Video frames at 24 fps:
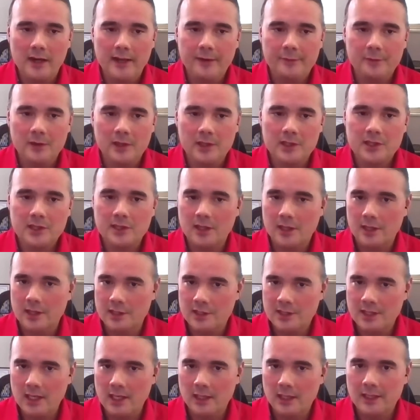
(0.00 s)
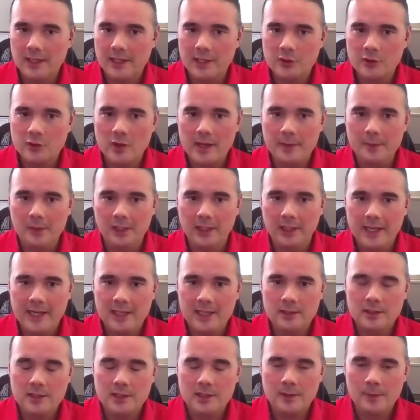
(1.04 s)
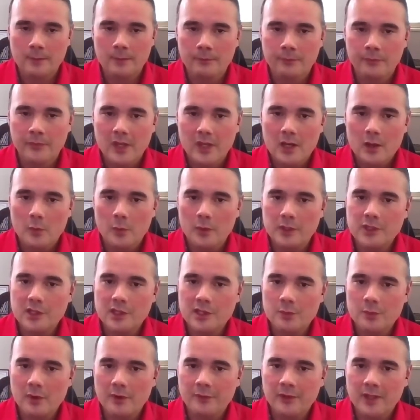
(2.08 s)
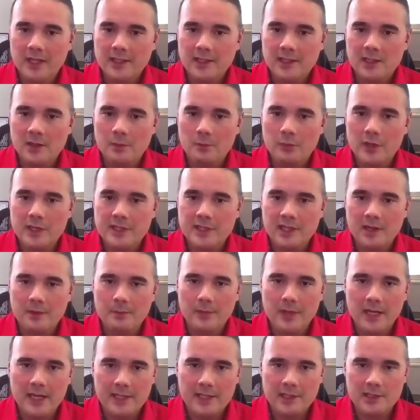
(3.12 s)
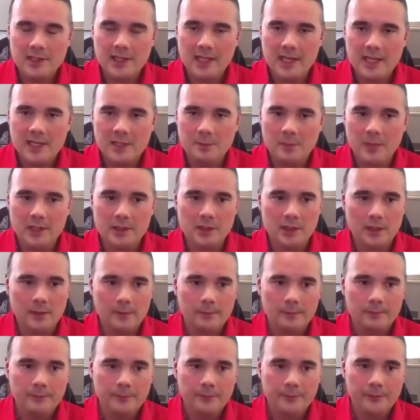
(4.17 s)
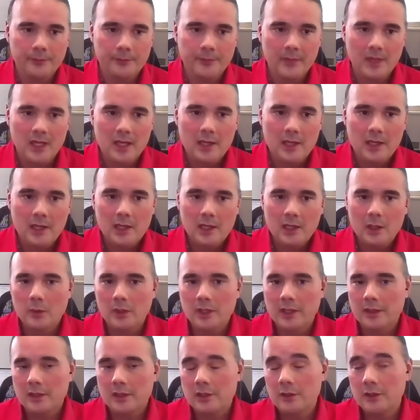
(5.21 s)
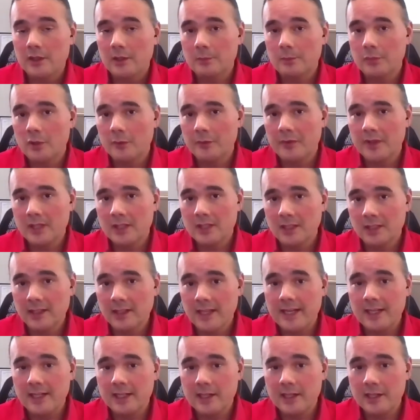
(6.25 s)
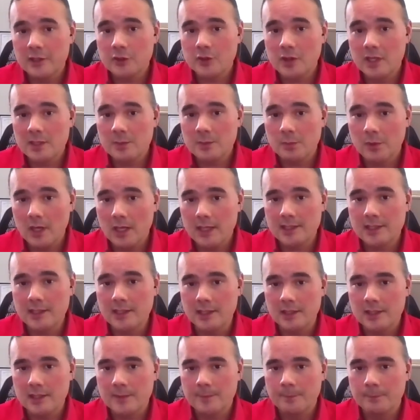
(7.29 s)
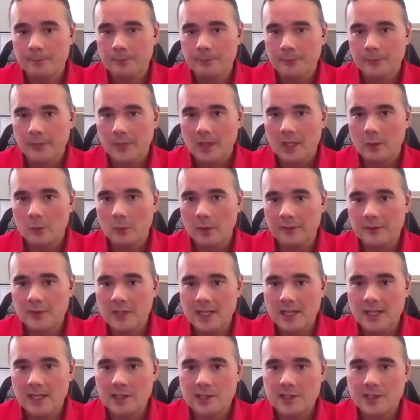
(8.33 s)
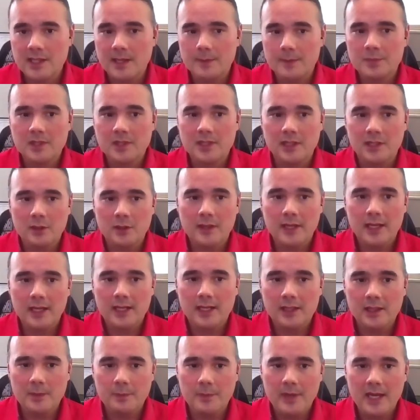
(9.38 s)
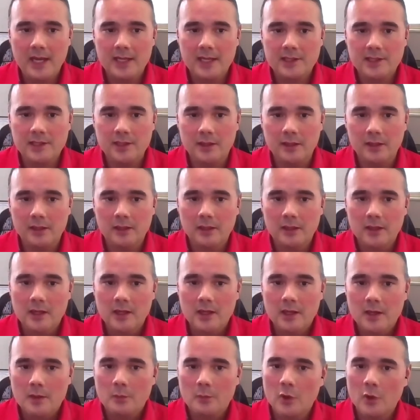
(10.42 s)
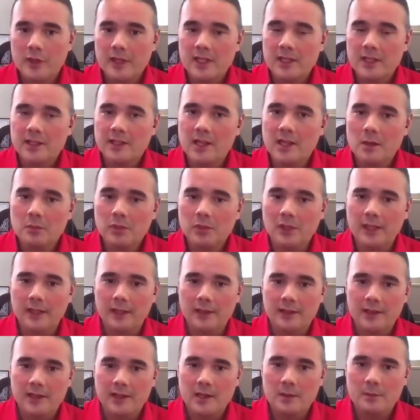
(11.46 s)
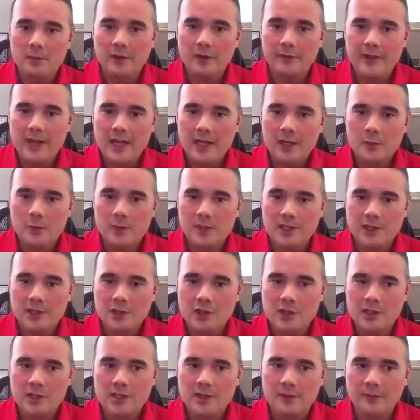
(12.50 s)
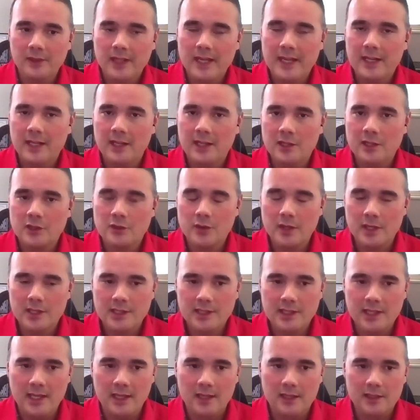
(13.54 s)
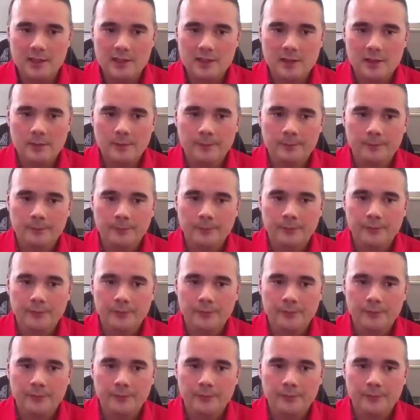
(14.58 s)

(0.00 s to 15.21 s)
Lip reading: our efforts to consolidate tribal lands, which is reflected in President Biden's last budget. It will include improving the land and the trust process. We've taken steps to do that in the past year, more than doubling the number of acquisitions of land in the trust status.